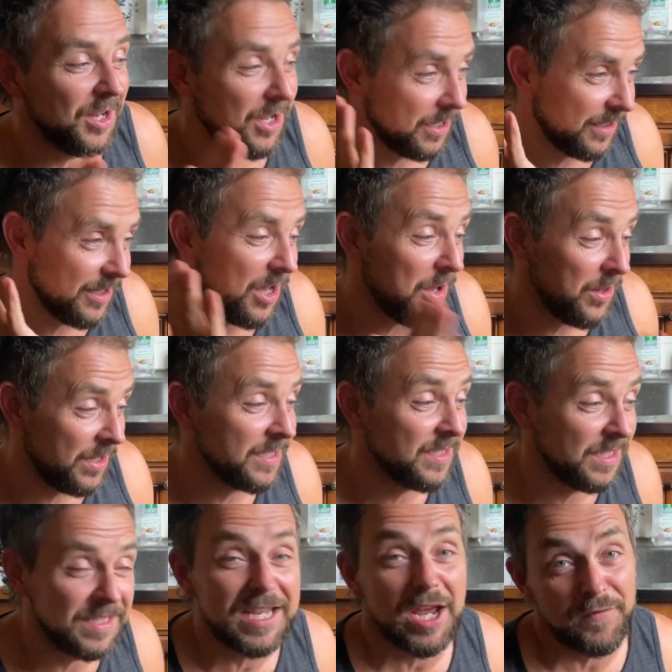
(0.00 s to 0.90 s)
Like
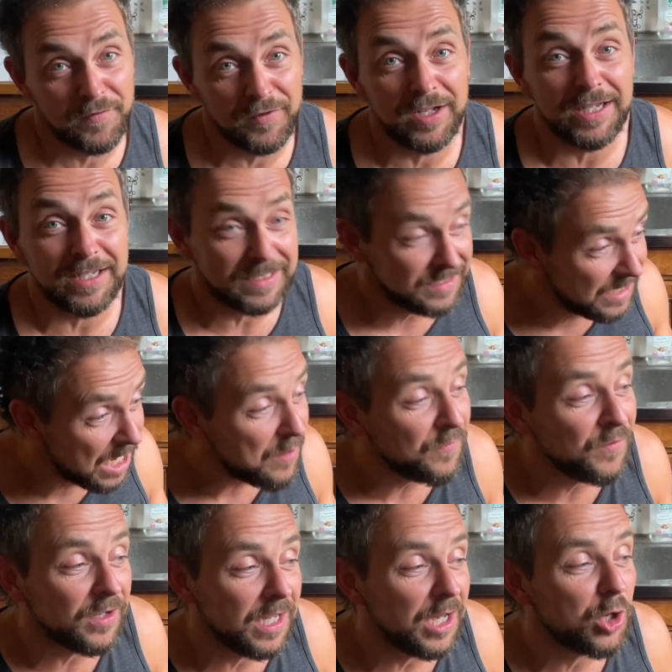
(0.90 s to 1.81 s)
that's
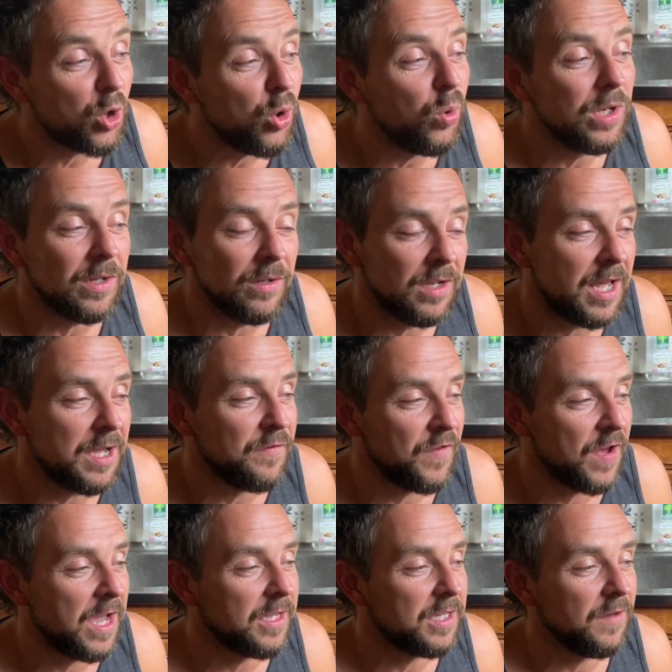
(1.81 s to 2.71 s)
definitely a cool little life
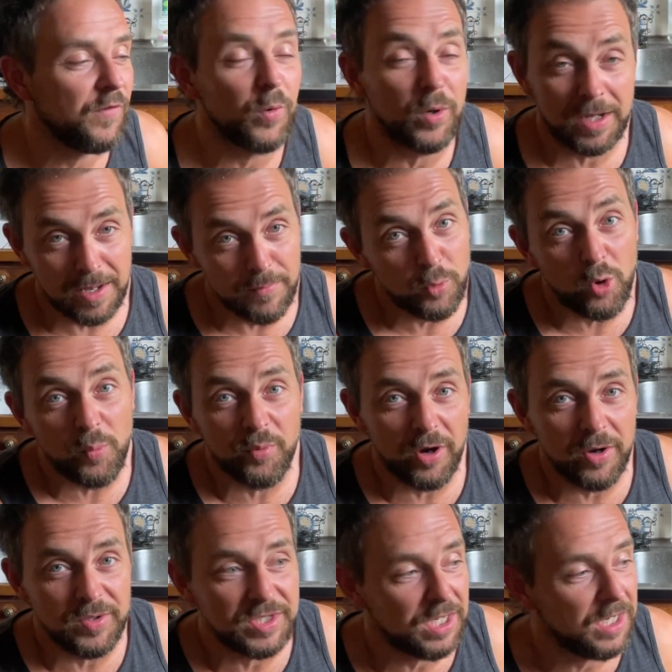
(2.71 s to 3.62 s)
hack if you want to get more
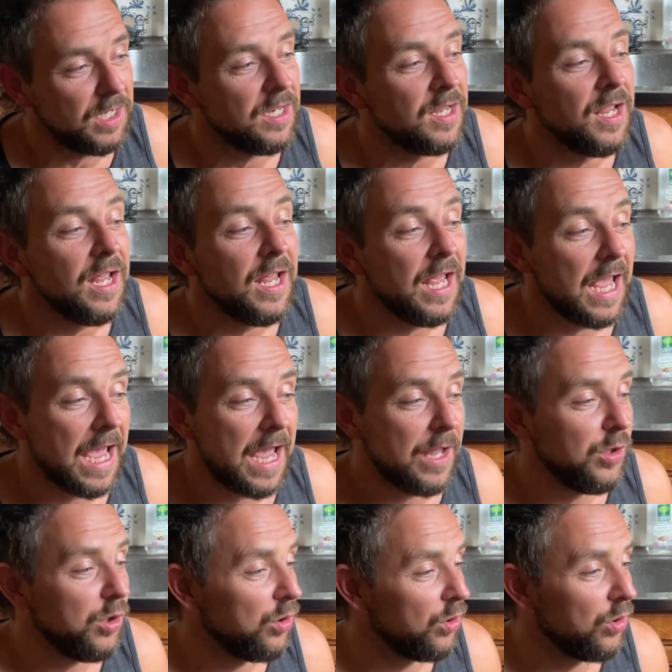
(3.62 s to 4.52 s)
protein
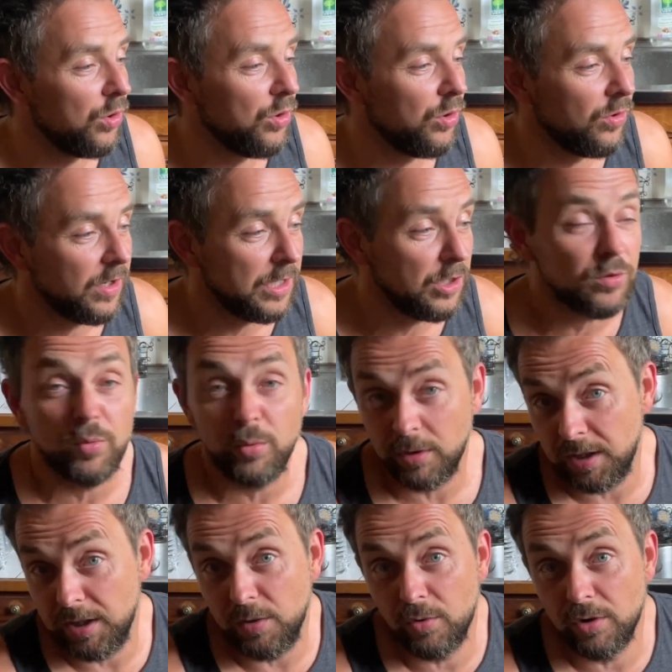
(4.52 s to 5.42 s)
and you want
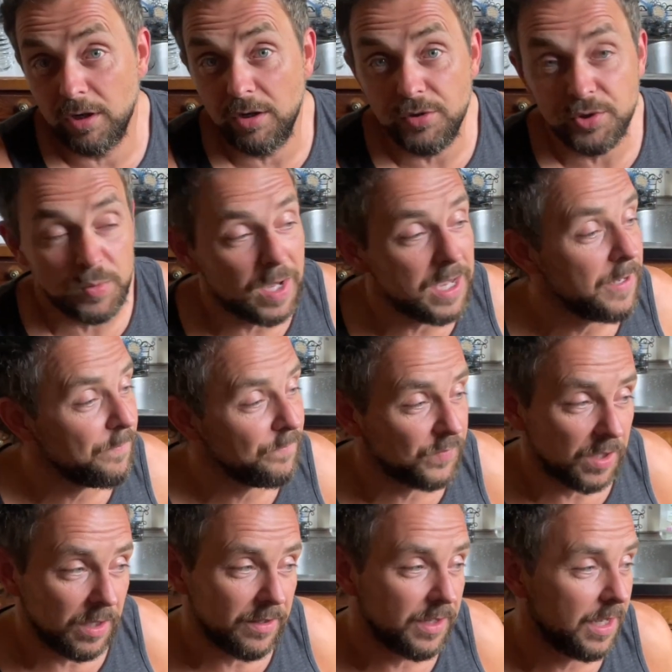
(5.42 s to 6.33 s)
to lose weight.
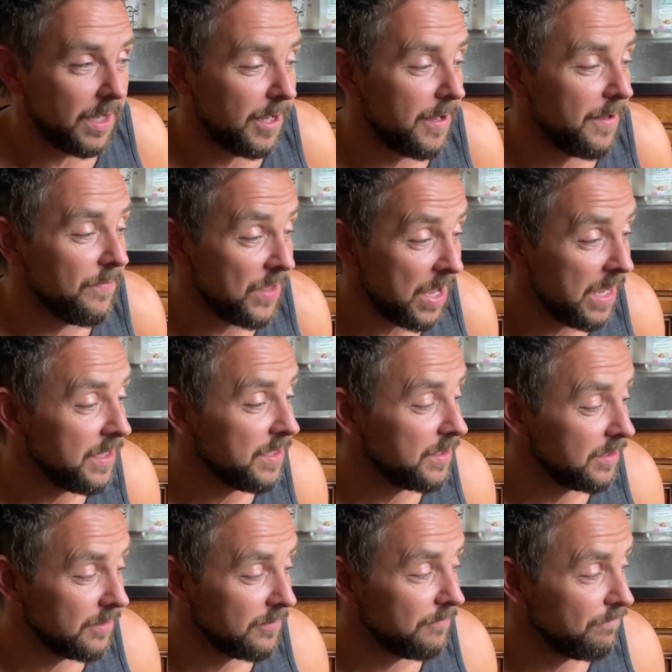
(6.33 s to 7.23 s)

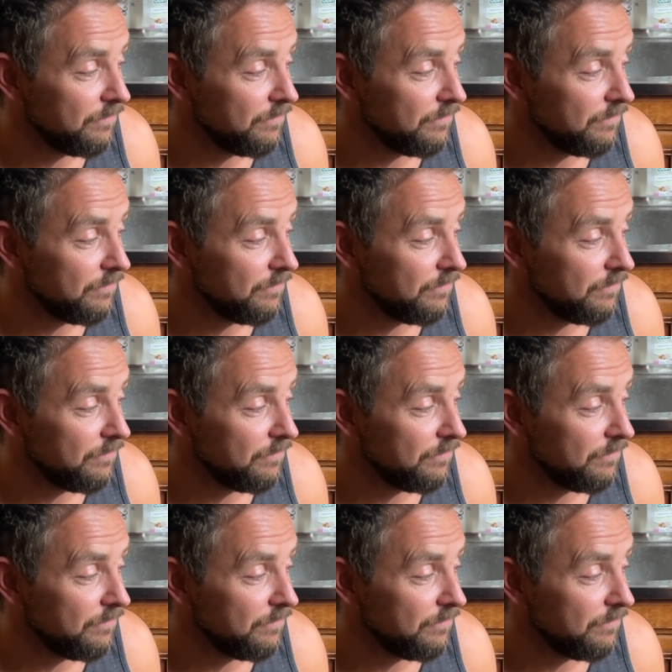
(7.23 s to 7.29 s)
That's